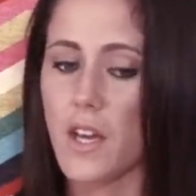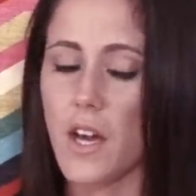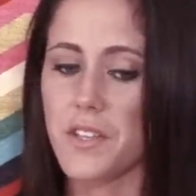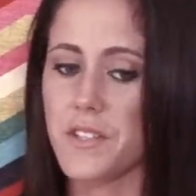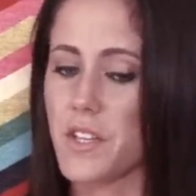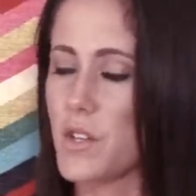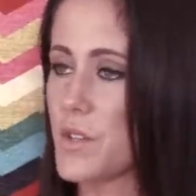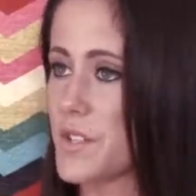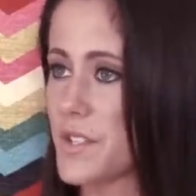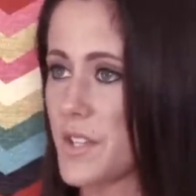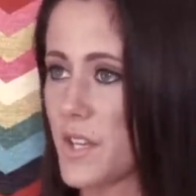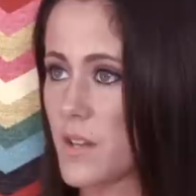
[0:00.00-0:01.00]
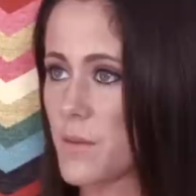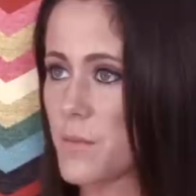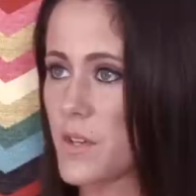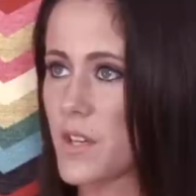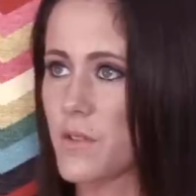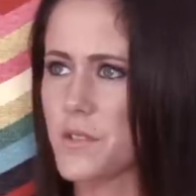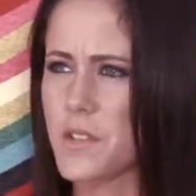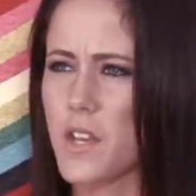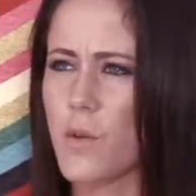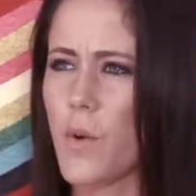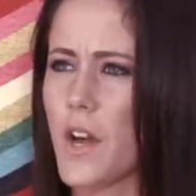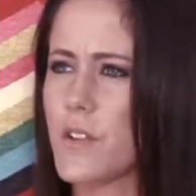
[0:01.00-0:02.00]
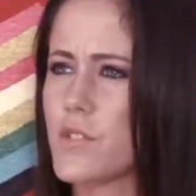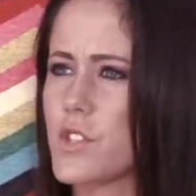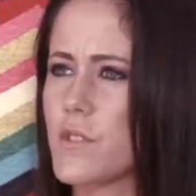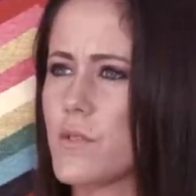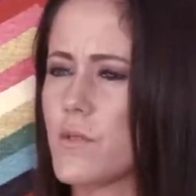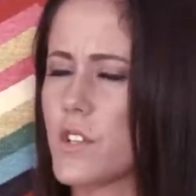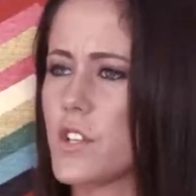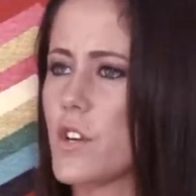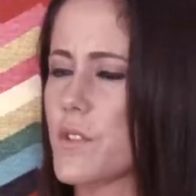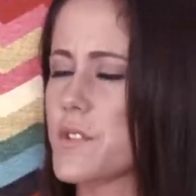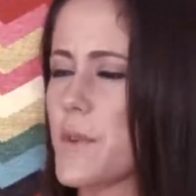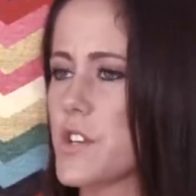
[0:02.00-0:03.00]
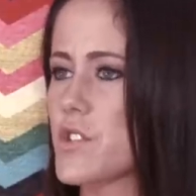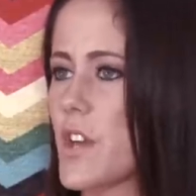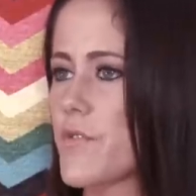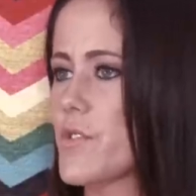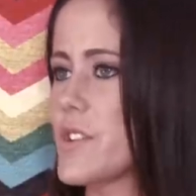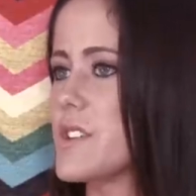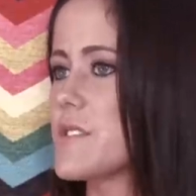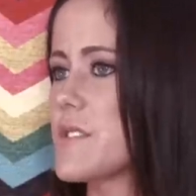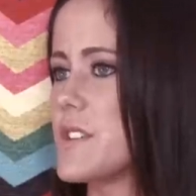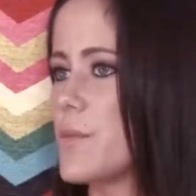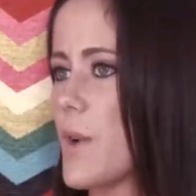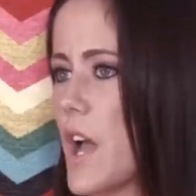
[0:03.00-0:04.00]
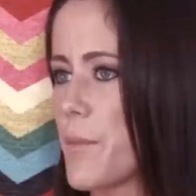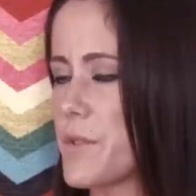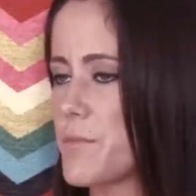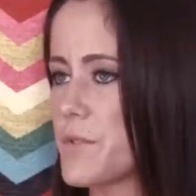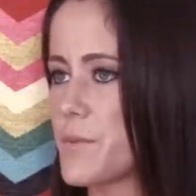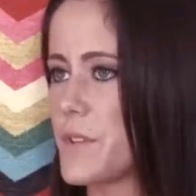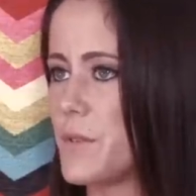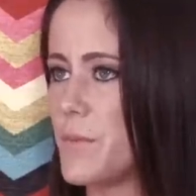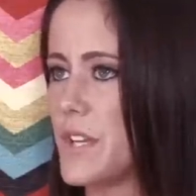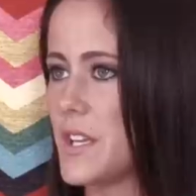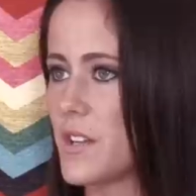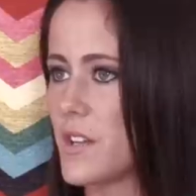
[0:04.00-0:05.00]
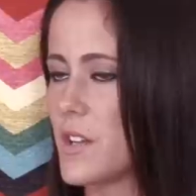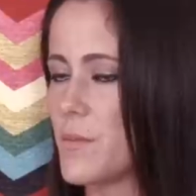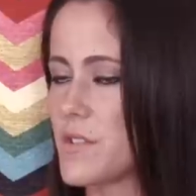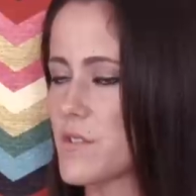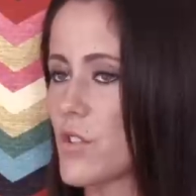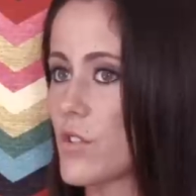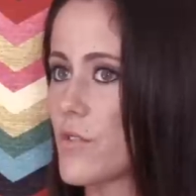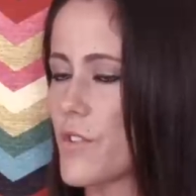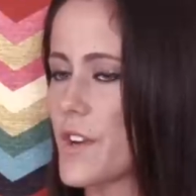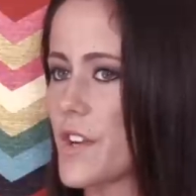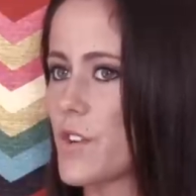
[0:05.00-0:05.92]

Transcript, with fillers: I said you could see him, and I was like, why don't you, you know, especially after the incident, what happened between me and him and his girlfriend?